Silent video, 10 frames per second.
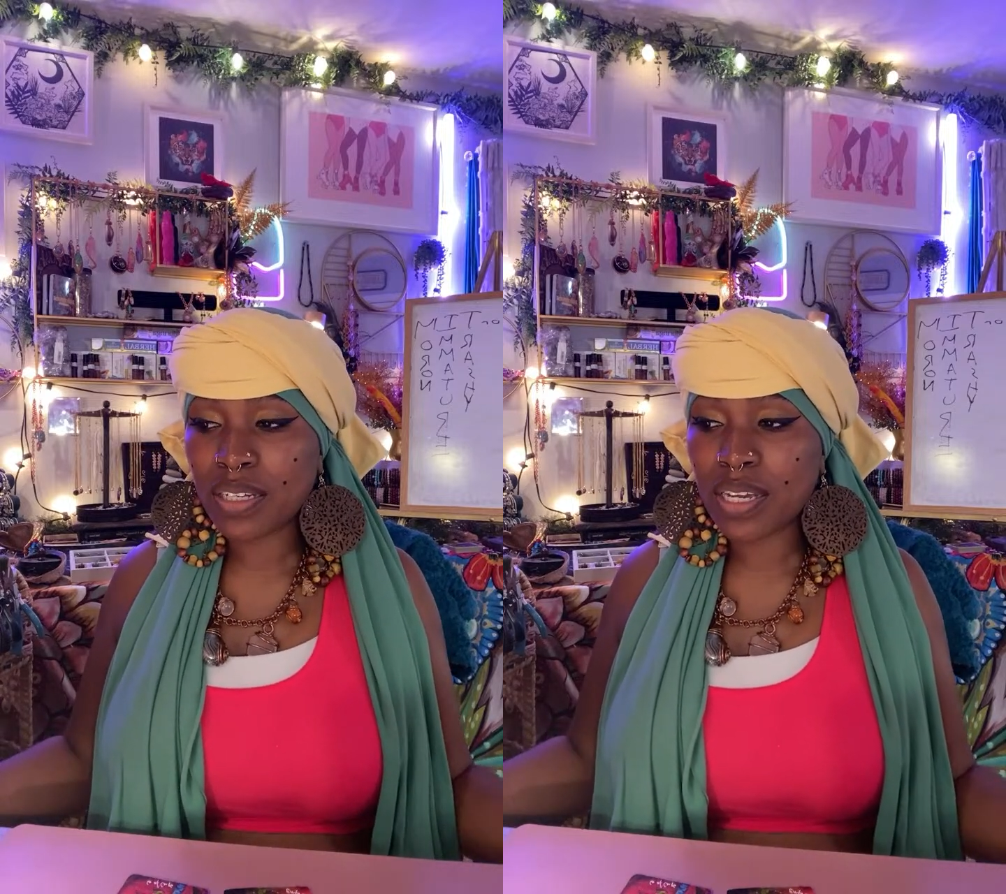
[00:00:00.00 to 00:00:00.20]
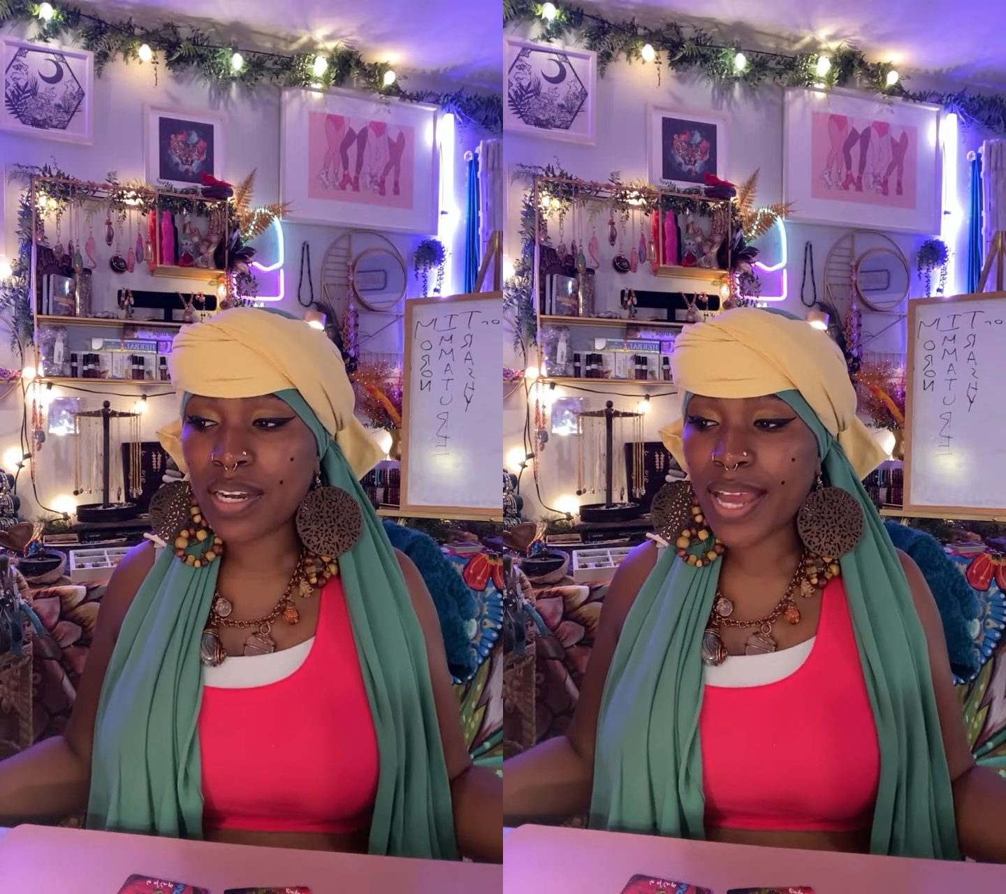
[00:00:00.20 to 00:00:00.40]

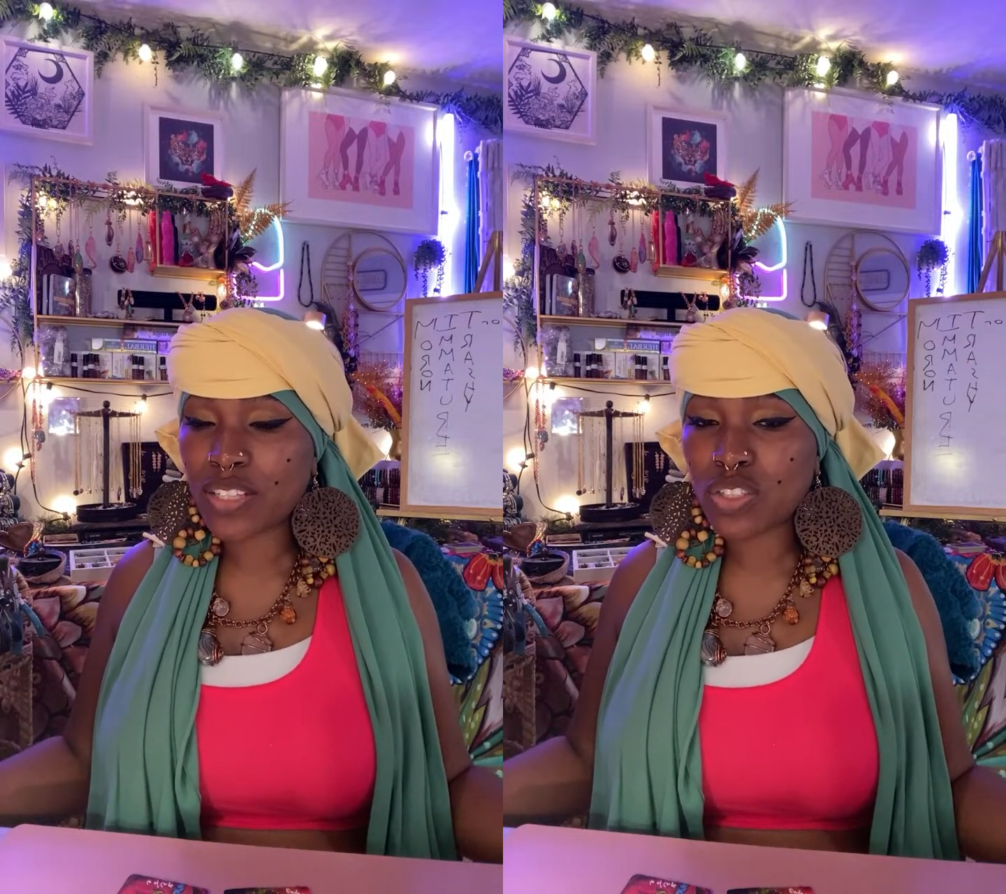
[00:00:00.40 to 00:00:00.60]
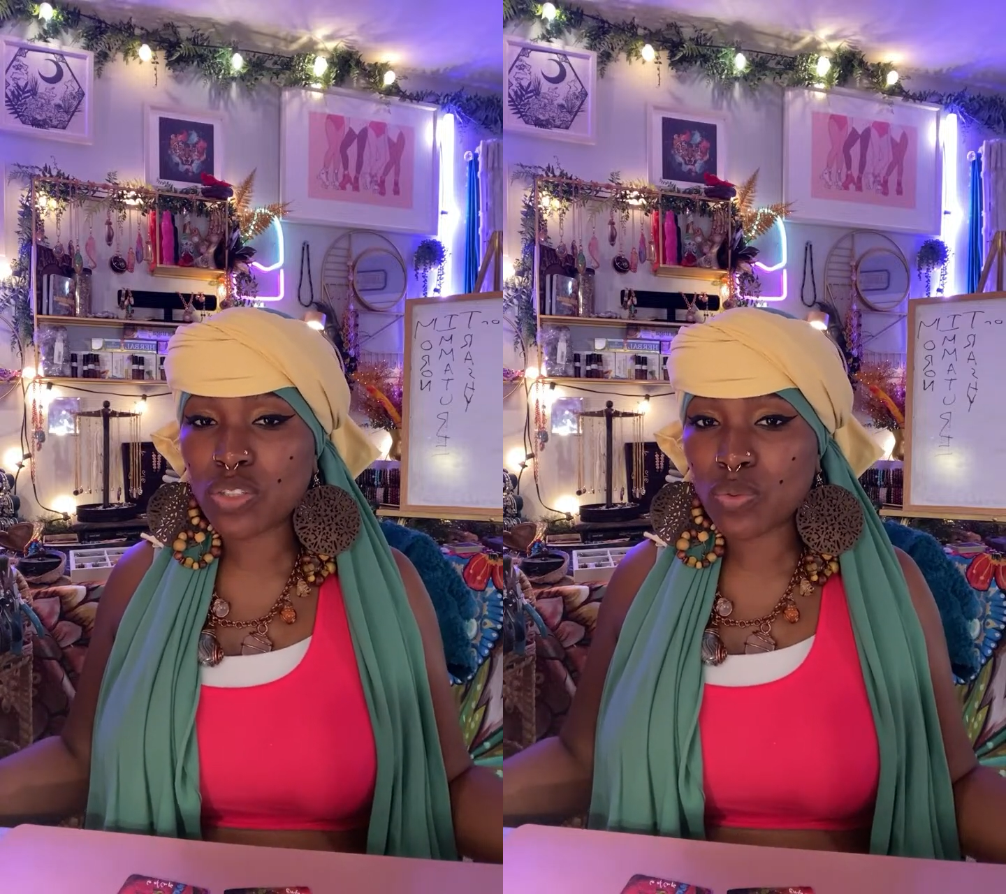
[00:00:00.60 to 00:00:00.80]

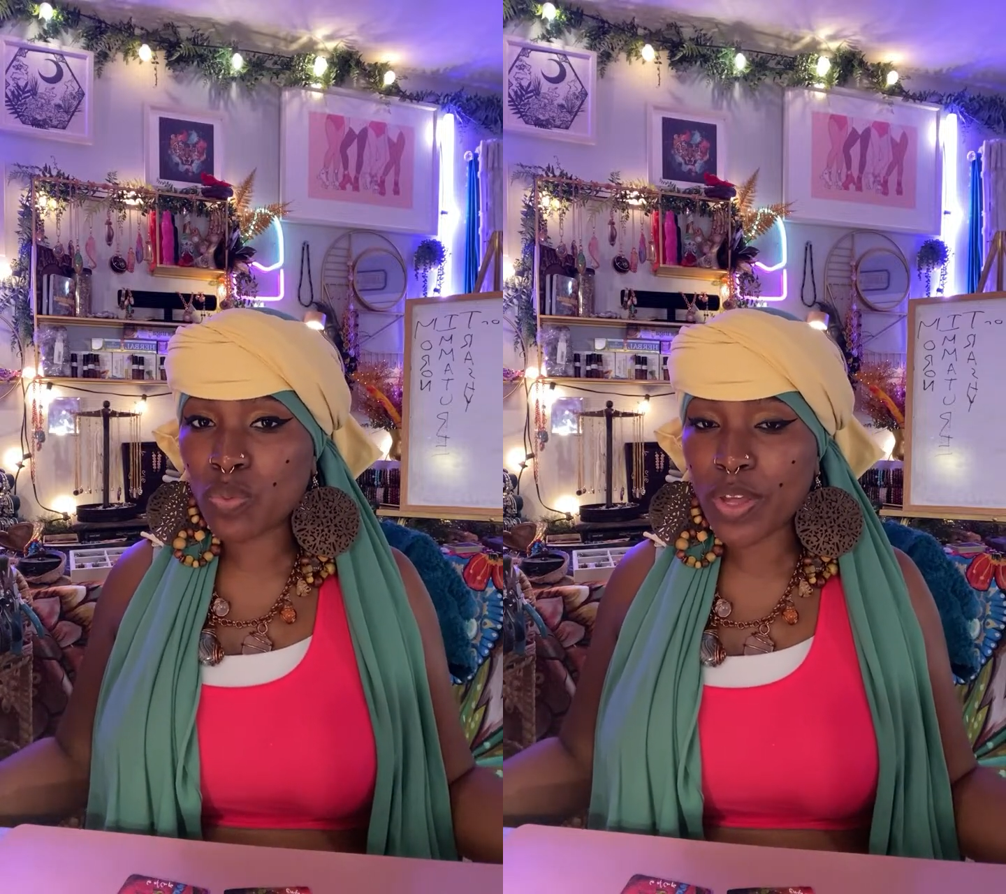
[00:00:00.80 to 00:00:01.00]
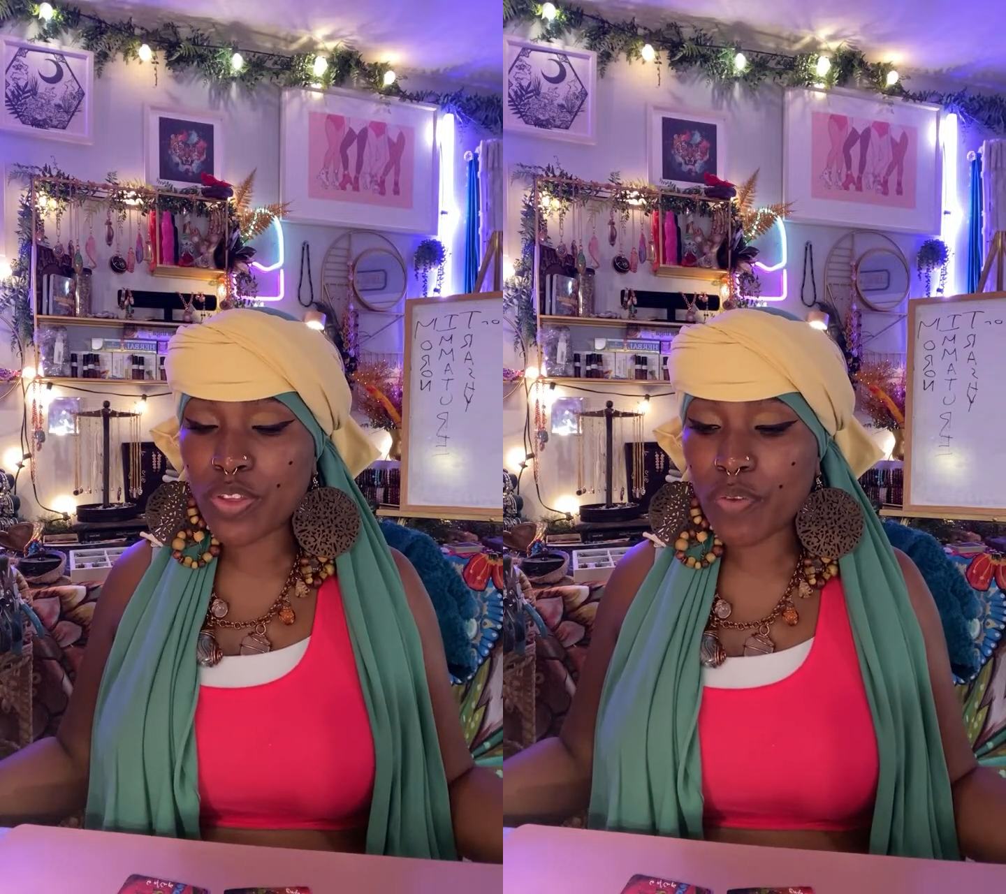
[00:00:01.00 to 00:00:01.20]
connect
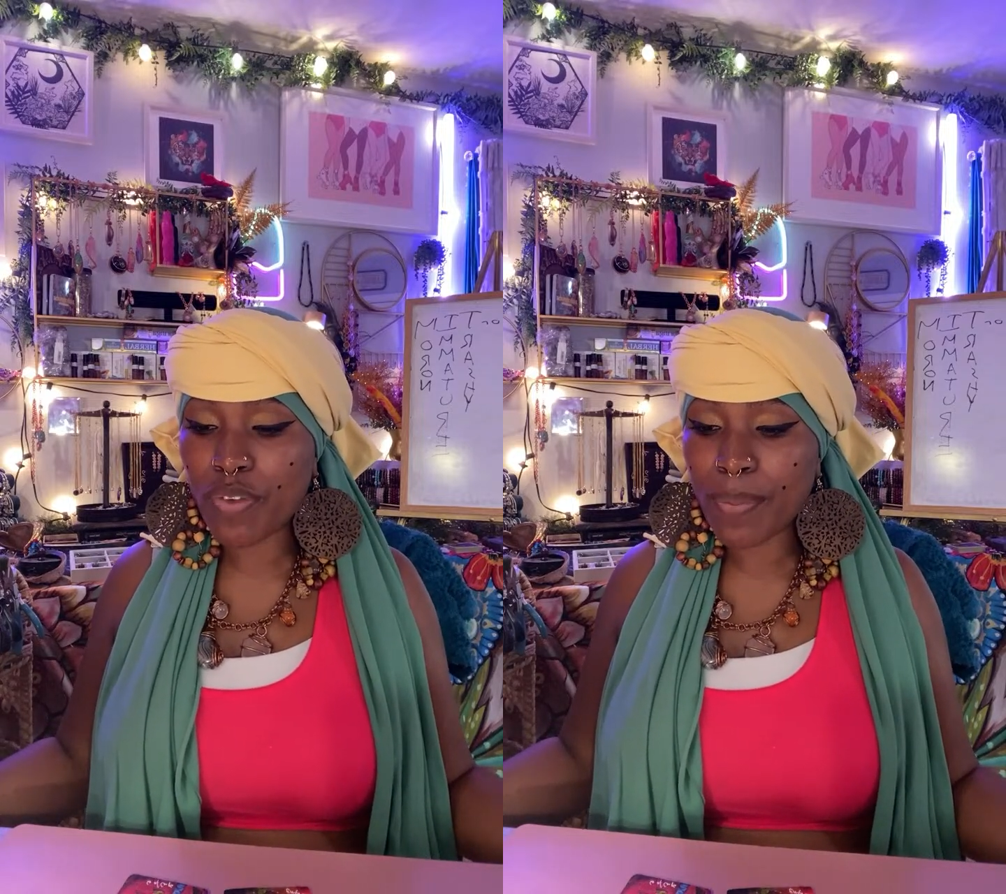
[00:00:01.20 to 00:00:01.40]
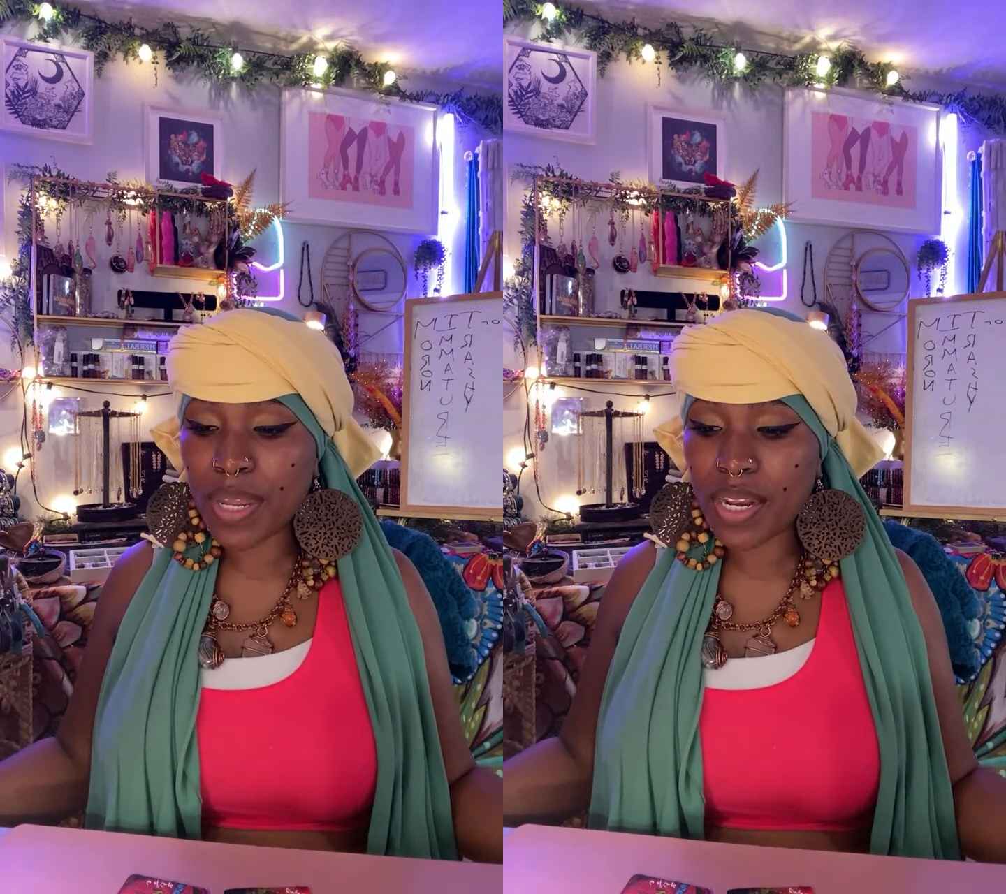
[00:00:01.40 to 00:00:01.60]
with your
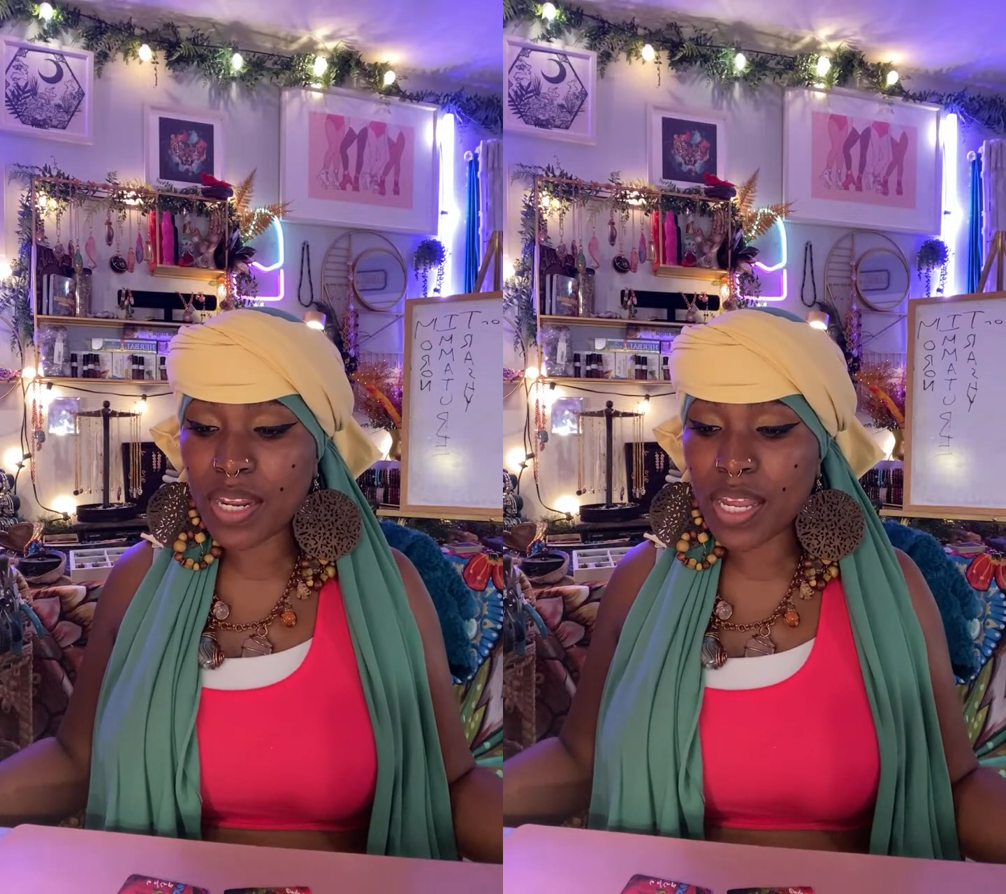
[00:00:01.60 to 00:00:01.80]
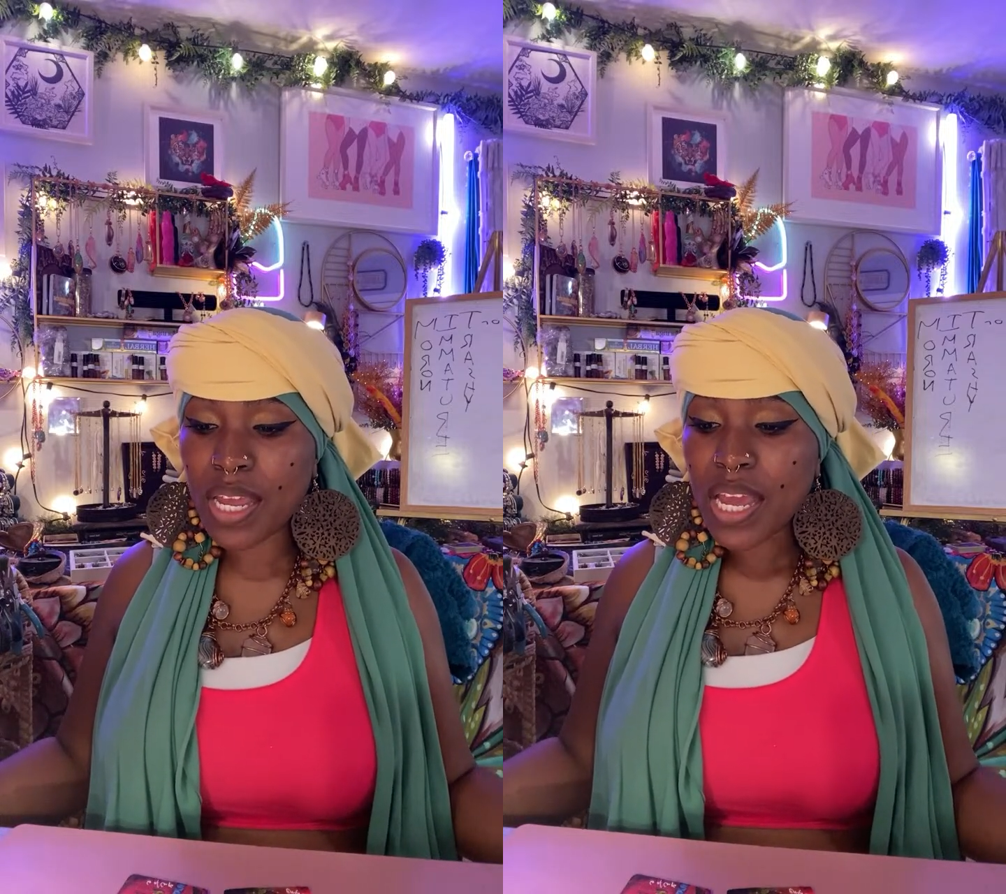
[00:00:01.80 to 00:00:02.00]
femininity